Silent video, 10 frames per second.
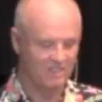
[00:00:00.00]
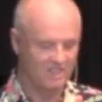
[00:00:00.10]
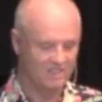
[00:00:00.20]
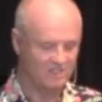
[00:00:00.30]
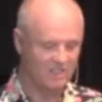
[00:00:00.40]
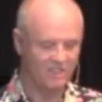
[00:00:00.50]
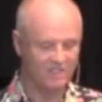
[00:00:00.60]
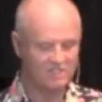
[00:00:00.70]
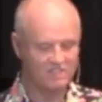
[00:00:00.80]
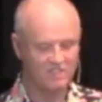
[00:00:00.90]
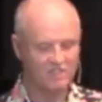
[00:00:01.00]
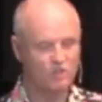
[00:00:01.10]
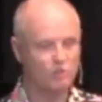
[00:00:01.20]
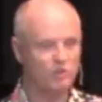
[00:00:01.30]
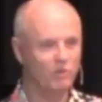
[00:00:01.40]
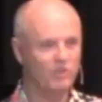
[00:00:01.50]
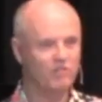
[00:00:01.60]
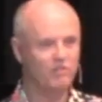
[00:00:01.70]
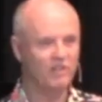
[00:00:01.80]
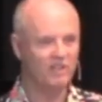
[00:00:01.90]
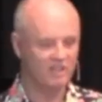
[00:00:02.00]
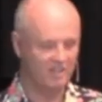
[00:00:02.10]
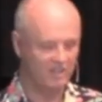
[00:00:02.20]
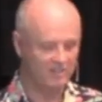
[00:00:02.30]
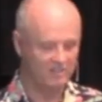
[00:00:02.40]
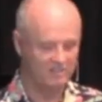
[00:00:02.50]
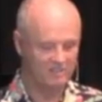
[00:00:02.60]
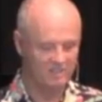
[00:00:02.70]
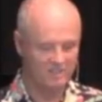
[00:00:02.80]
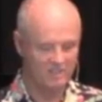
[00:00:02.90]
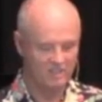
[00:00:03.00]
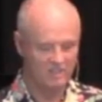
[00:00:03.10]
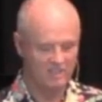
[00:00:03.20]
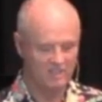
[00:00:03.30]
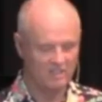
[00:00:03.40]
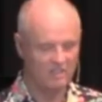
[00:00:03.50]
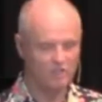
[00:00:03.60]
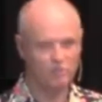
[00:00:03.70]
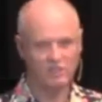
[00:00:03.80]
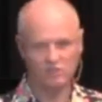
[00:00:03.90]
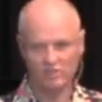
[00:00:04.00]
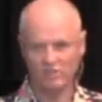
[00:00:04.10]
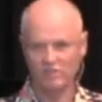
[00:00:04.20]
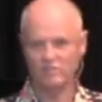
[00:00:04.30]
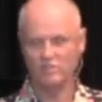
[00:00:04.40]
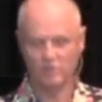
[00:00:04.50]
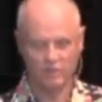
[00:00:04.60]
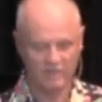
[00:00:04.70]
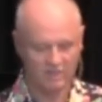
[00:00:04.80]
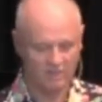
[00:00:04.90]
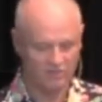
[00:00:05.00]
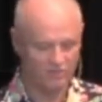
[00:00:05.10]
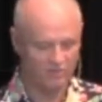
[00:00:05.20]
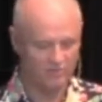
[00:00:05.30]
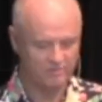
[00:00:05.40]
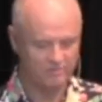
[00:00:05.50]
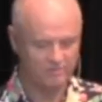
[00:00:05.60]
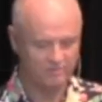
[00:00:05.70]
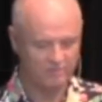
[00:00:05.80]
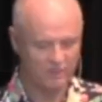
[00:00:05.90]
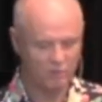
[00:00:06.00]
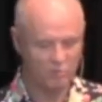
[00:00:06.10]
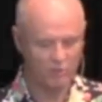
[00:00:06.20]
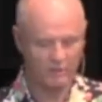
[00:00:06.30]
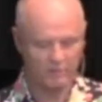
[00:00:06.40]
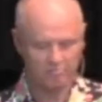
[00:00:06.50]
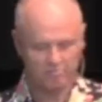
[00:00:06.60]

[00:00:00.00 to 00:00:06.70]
And he's telling us to be ready for that day and to make sure others are ready also. Shall we pray?